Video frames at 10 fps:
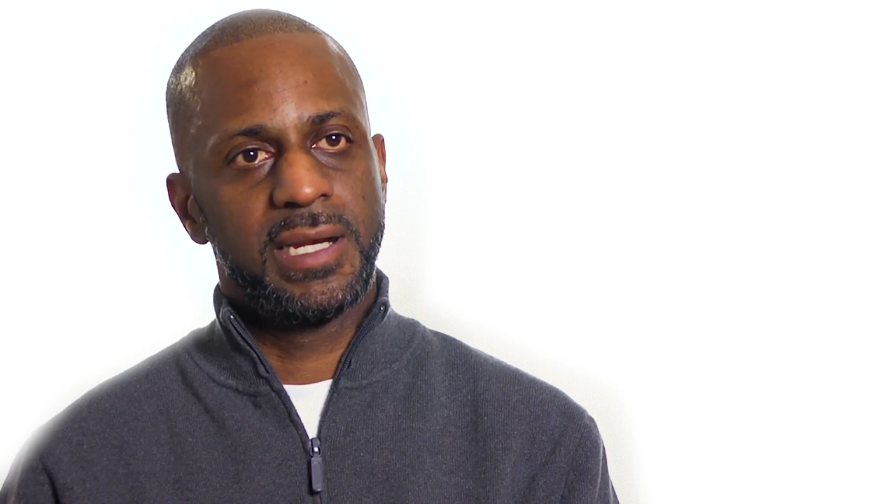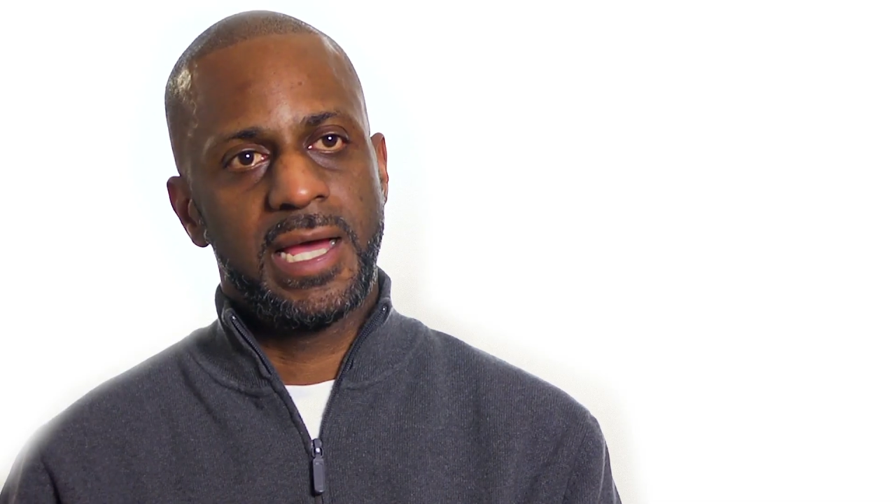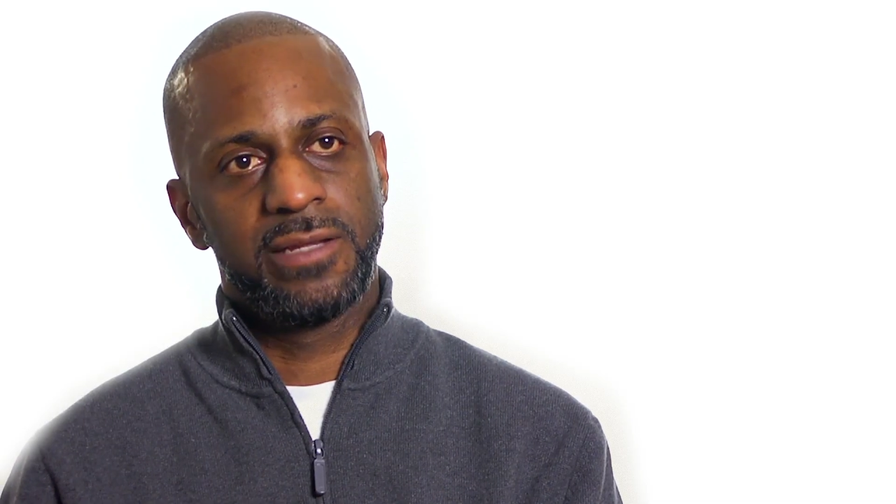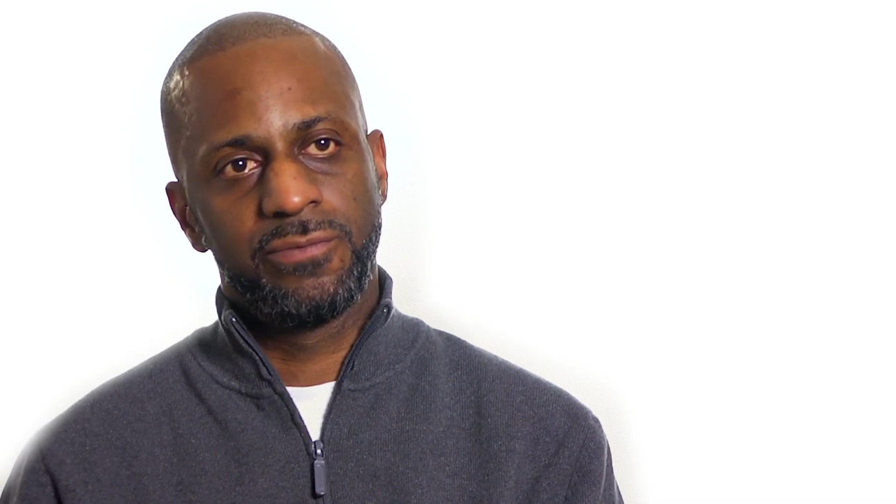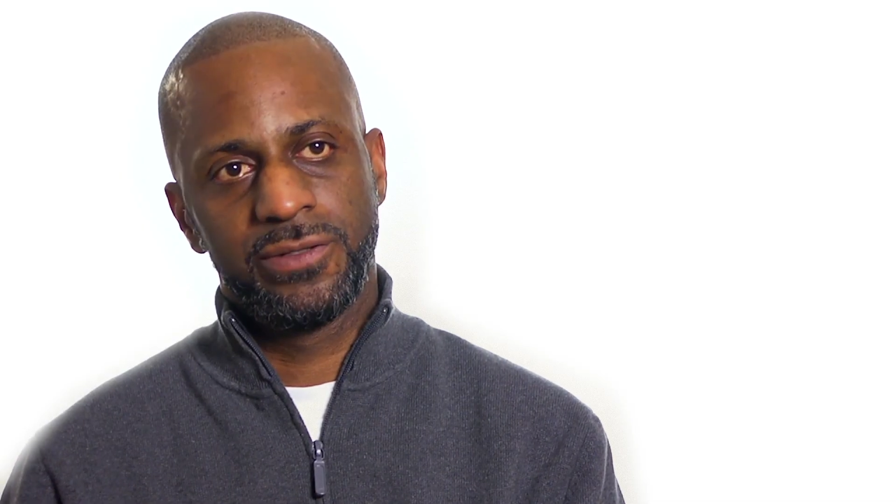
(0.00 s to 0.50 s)
my
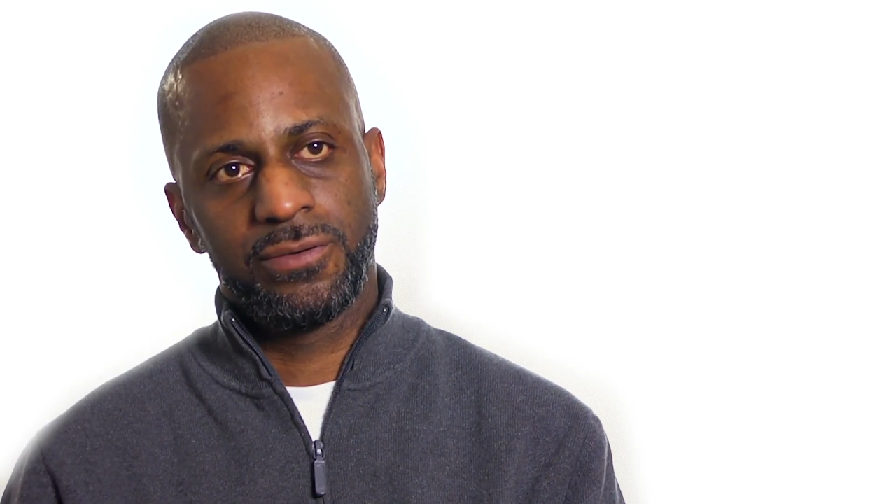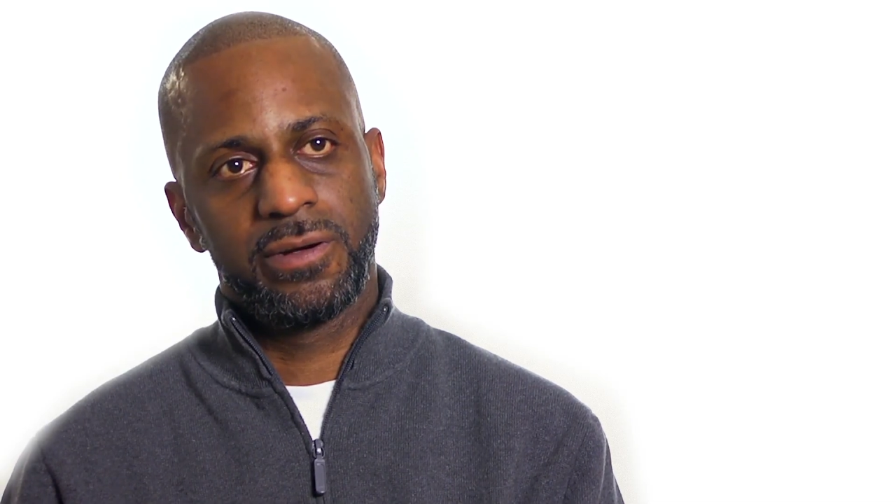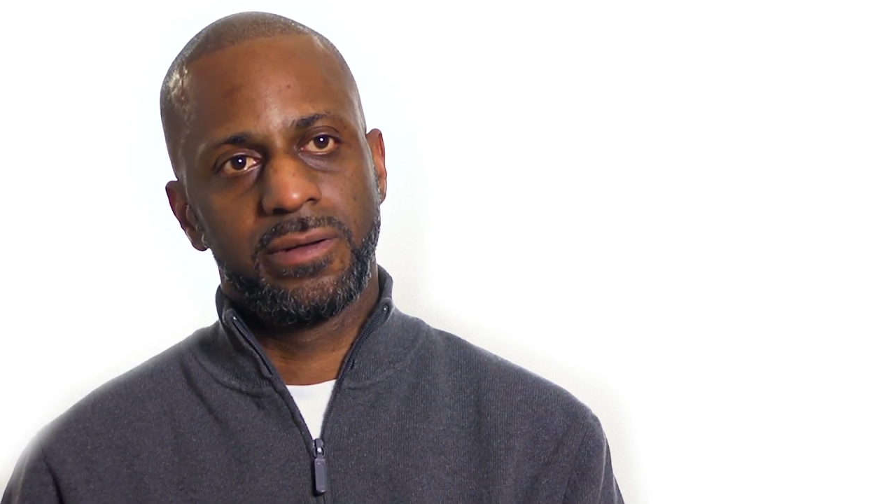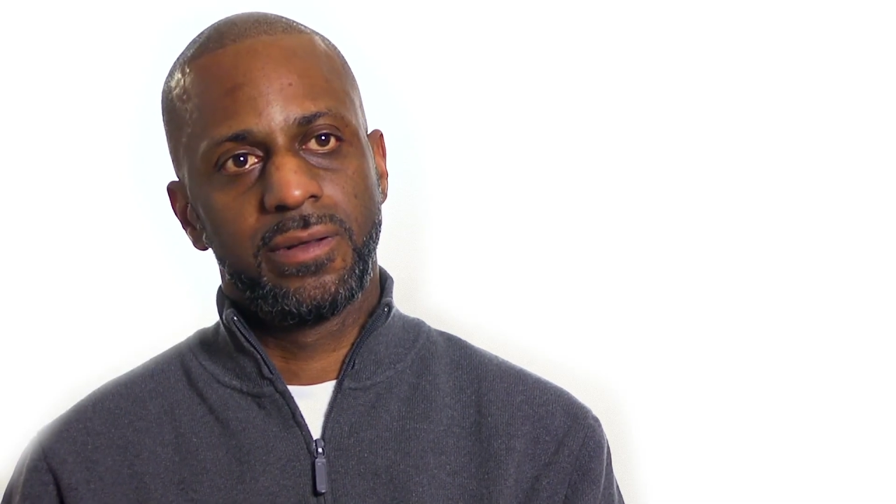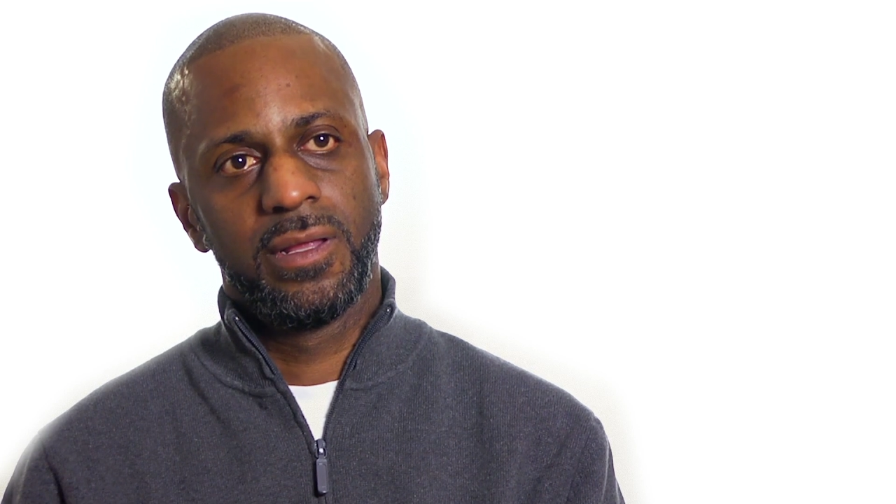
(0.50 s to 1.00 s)
last resort,
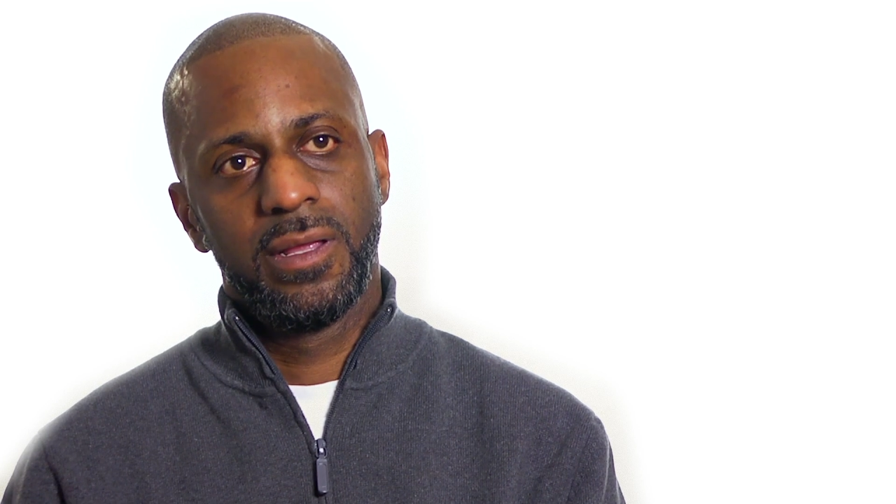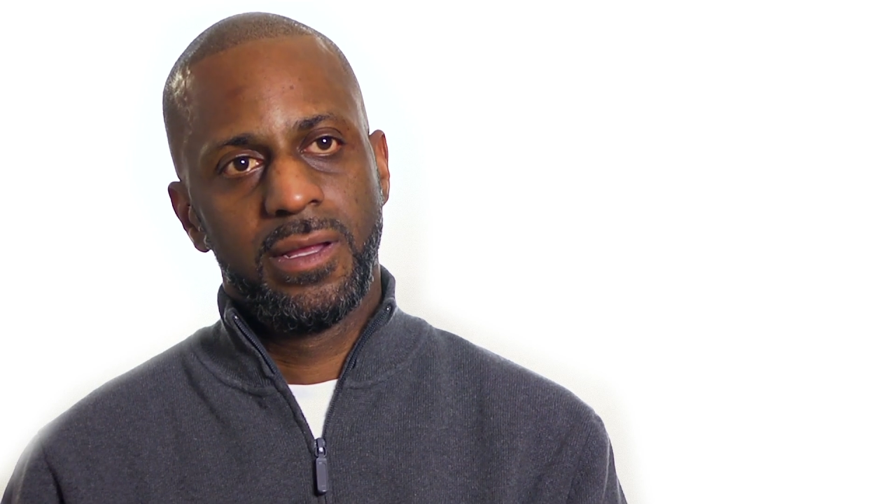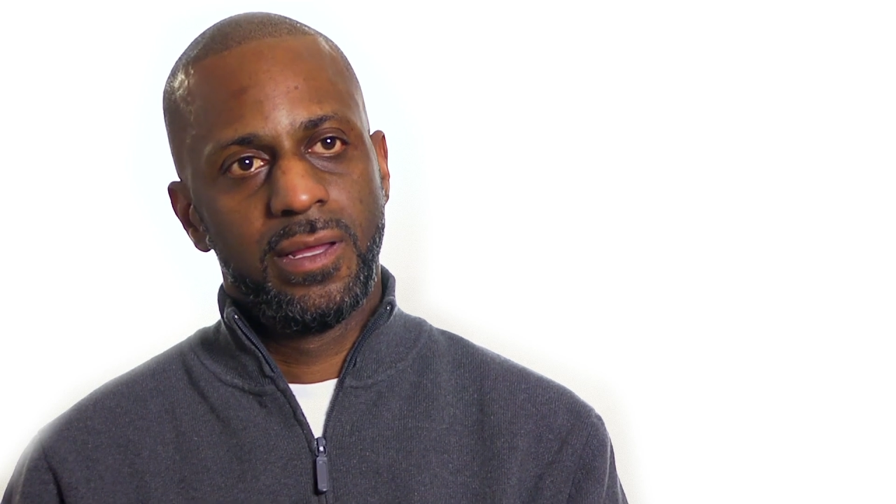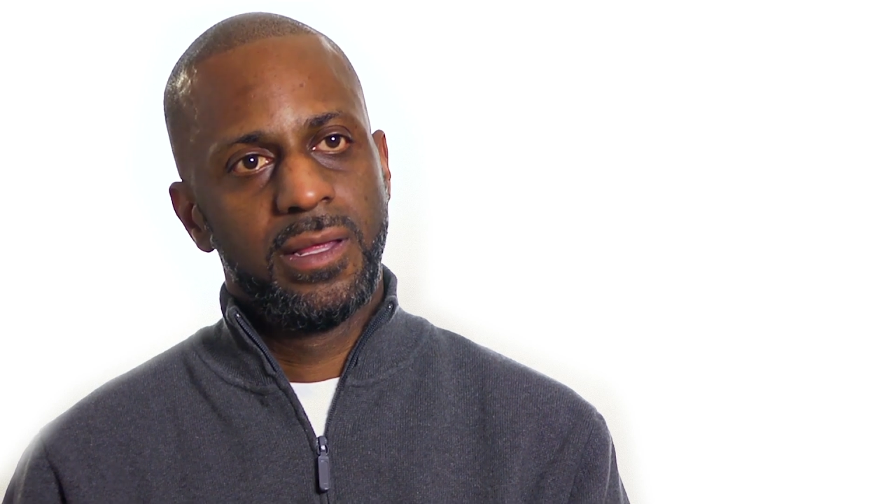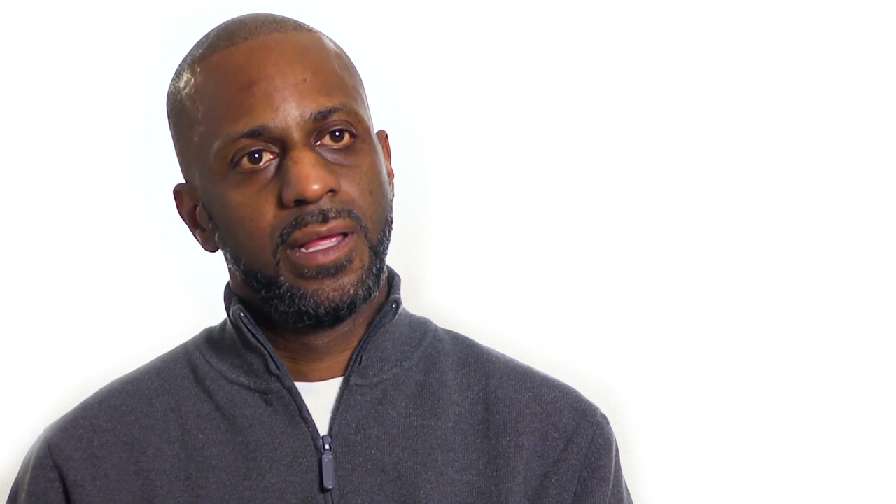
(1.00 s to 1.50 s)

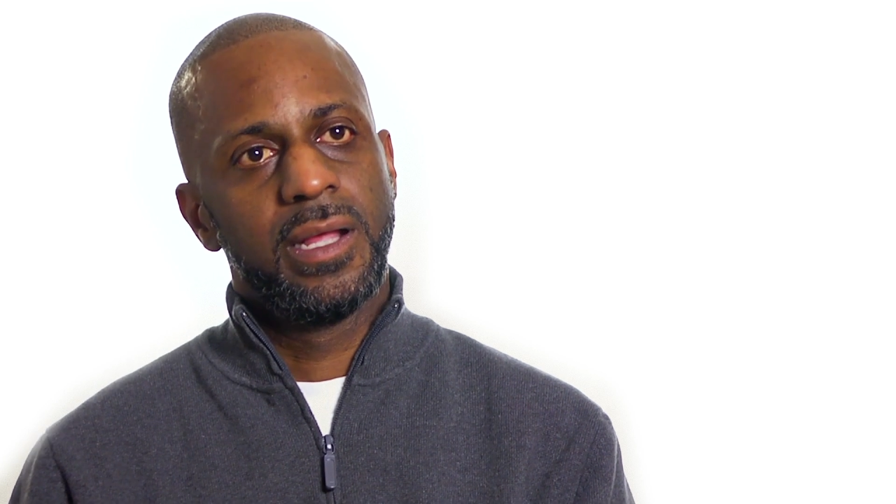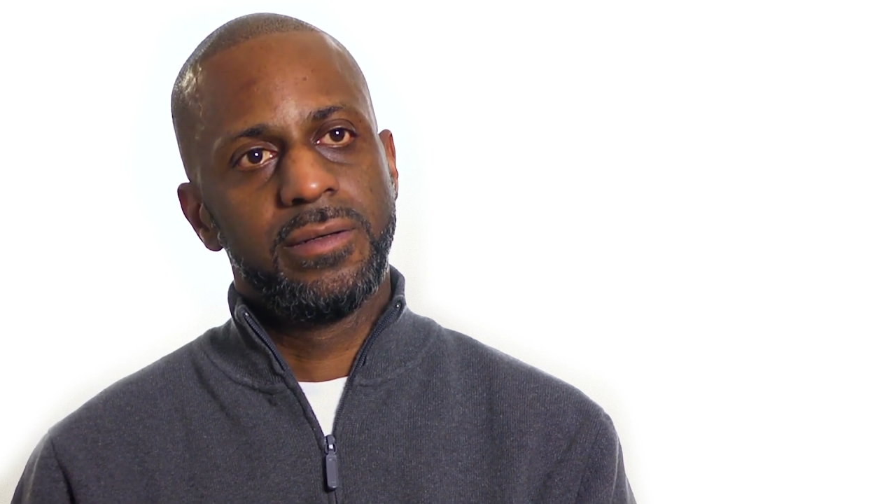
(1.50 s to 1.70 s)
and